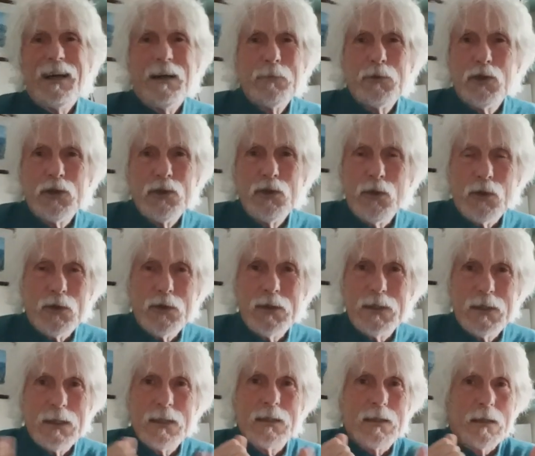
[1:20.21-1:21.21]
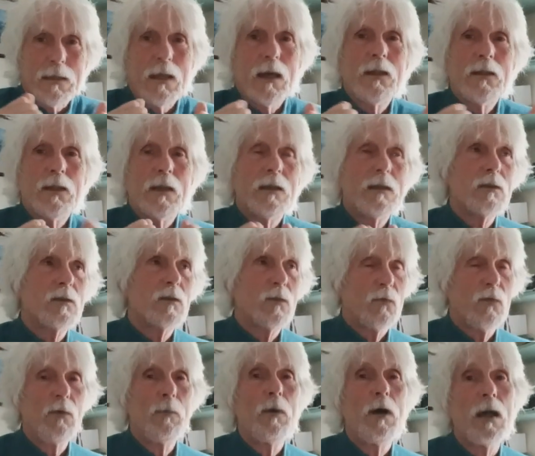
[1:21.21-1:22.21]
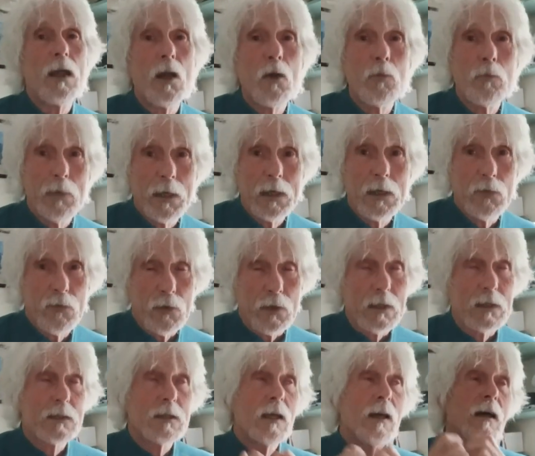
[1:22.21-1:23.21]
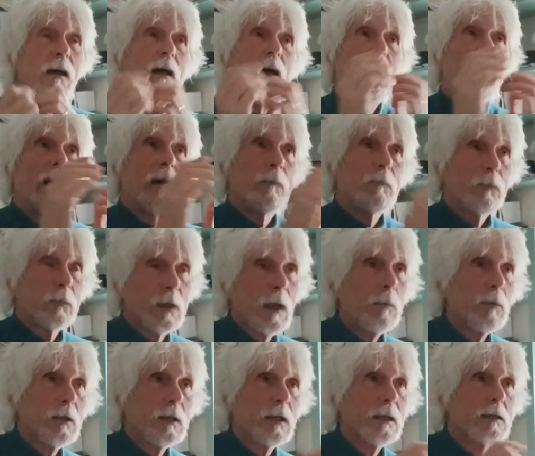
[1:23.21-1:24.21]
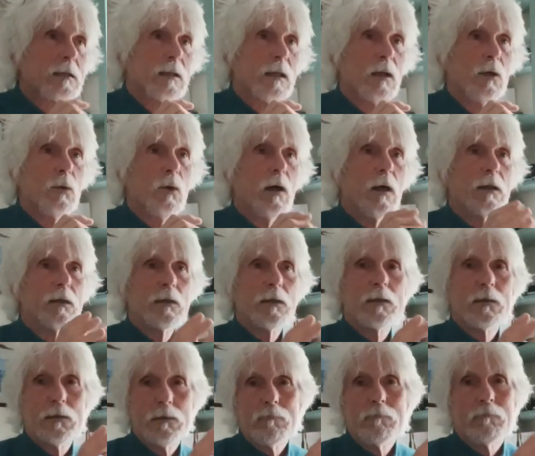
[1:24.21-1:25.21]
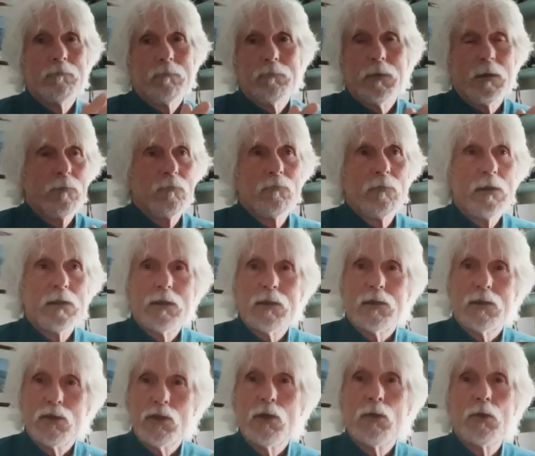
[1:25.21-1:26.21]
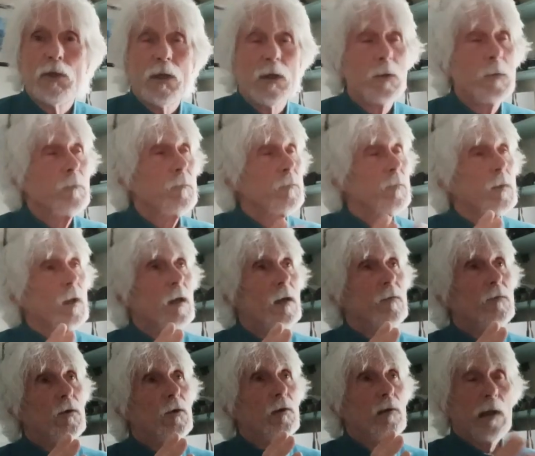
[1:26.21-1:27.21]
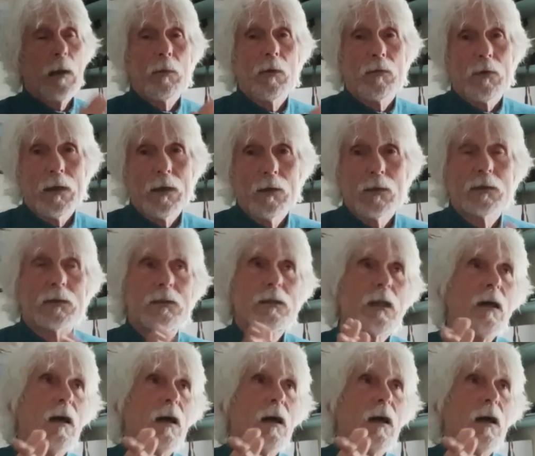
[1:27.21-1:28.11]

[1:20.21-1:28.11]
and just not consistent. And and for my own benefit, um, a couple of days ago I rented a studio for a couple of hours.